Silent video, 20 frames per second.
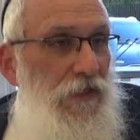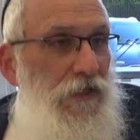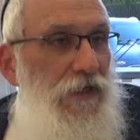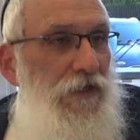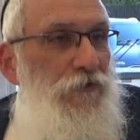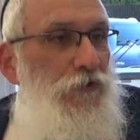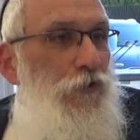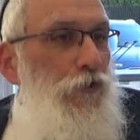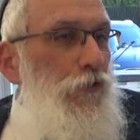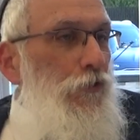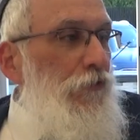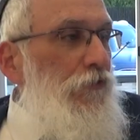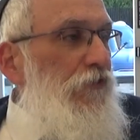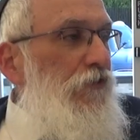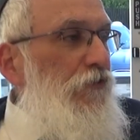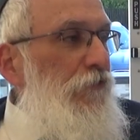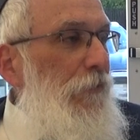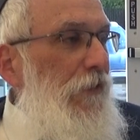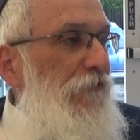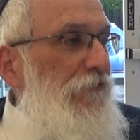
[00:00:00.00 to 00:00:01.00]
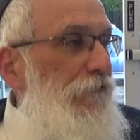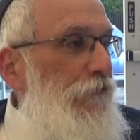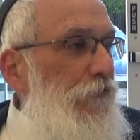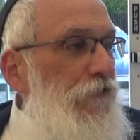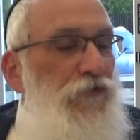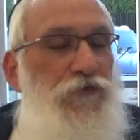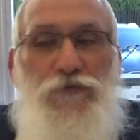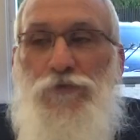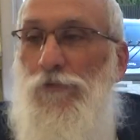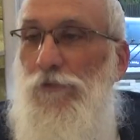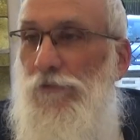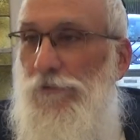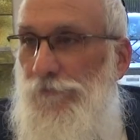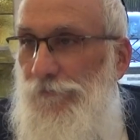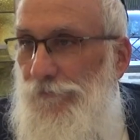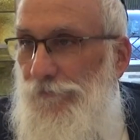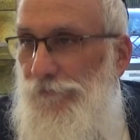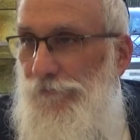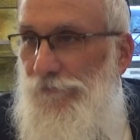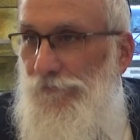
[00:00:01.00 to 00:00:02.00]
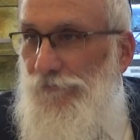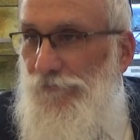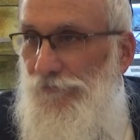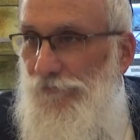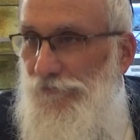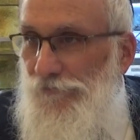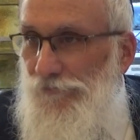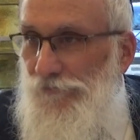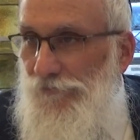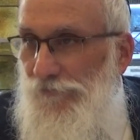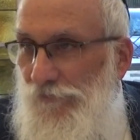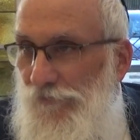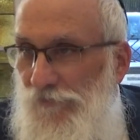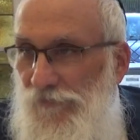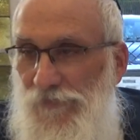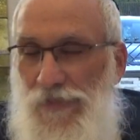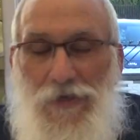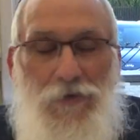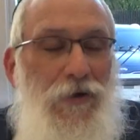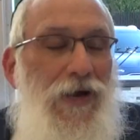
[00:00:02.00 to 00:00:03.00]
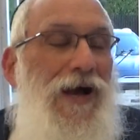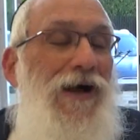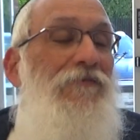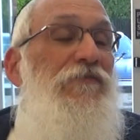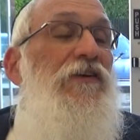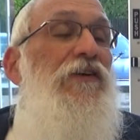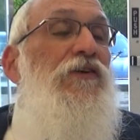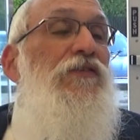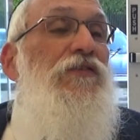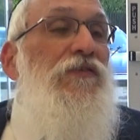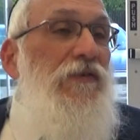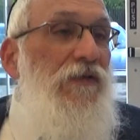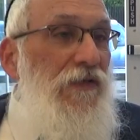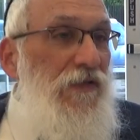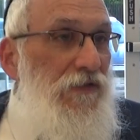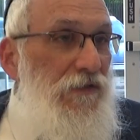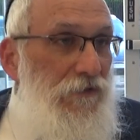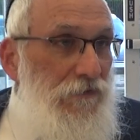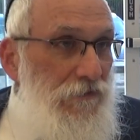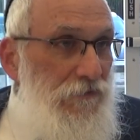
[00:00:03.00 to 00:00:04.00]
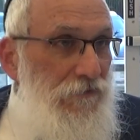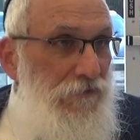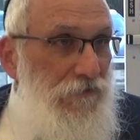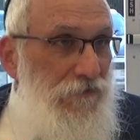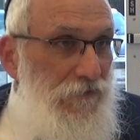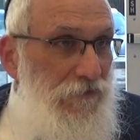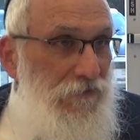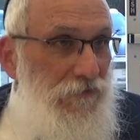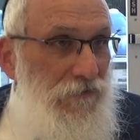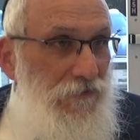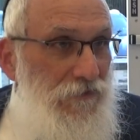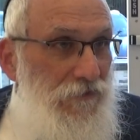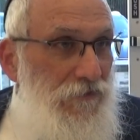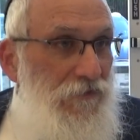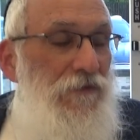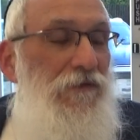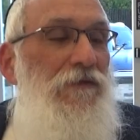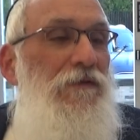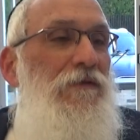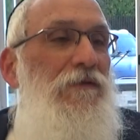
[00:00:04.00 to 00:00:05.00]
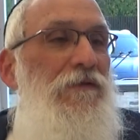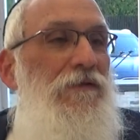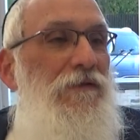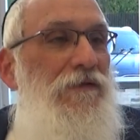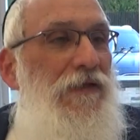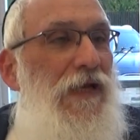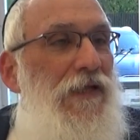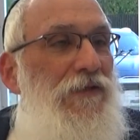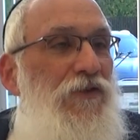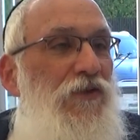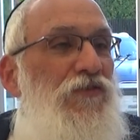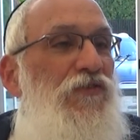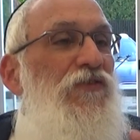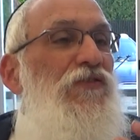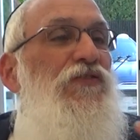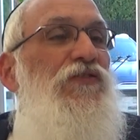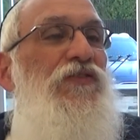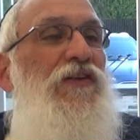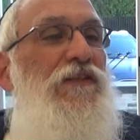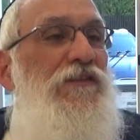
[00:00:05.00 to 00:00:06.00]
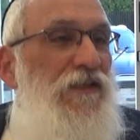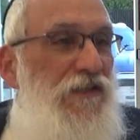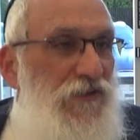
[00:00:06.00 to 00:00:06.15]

and the earth is my footstool. Now, obviously, God doesn't sit